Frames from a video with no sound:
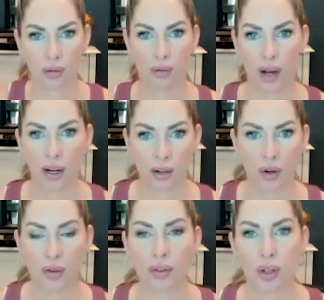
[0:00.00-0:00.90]
iron
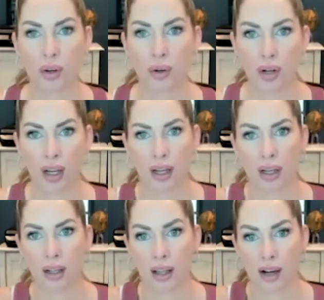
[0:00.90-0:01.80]
overload,
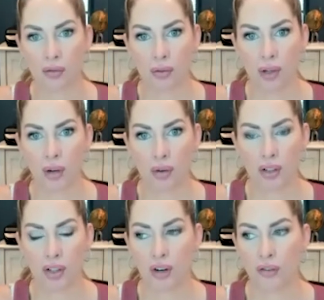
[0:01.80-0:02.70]
and that,
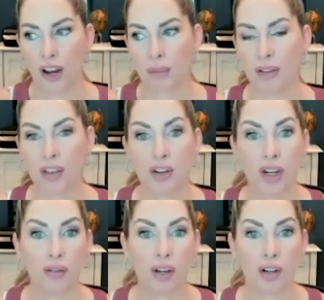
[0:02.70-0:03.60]
runs in your family, and then you're
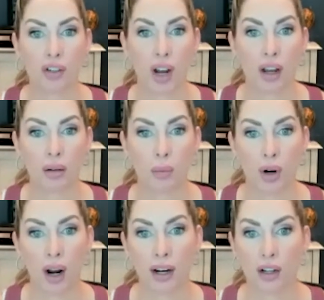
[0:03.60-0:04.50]
giving your child
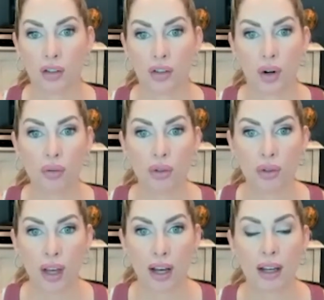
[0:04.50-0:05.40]
more iron. Don't
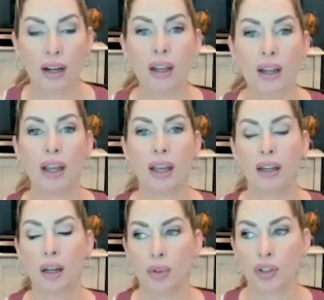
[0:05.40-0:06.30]
do that.
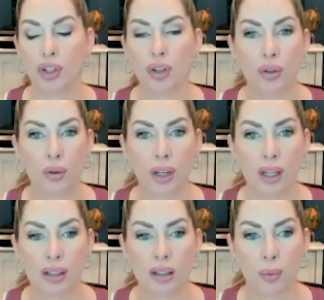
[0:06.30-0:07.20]
Number two
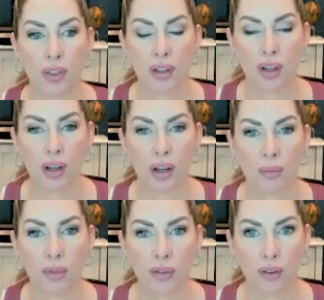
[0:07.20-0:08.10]
is with
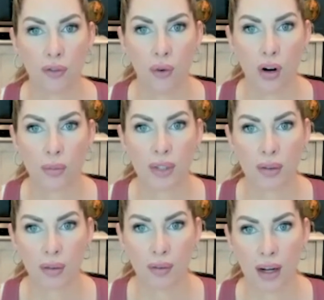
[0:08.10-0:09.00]
the different forms
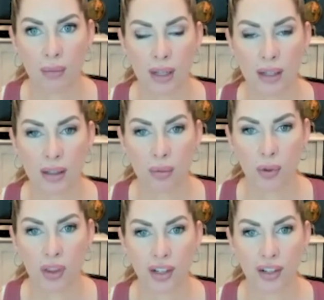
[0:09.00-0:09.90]
of the vitamins,
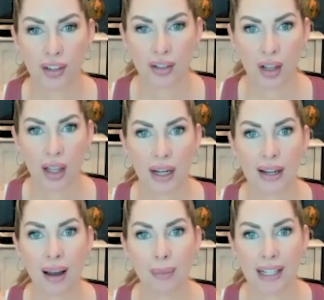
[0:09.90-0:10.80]
there's a lot of
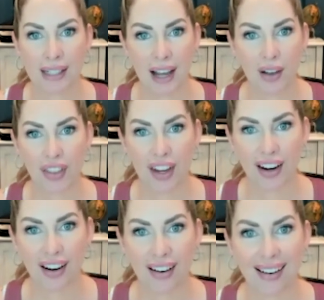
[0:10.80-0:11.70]
gummies out
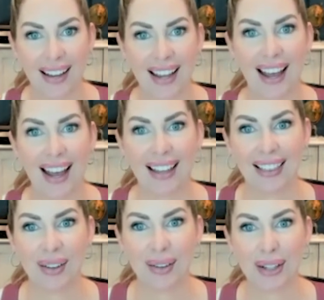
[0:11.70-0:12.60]
there,
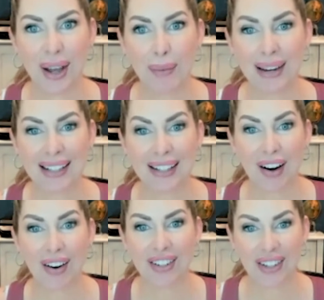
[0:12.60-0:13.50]
and those gummies
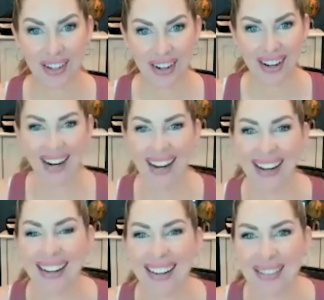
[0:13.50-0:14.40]
are sugar
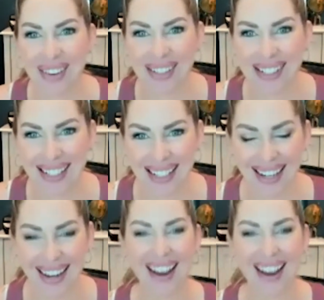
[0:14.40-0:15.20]
mostly. Right.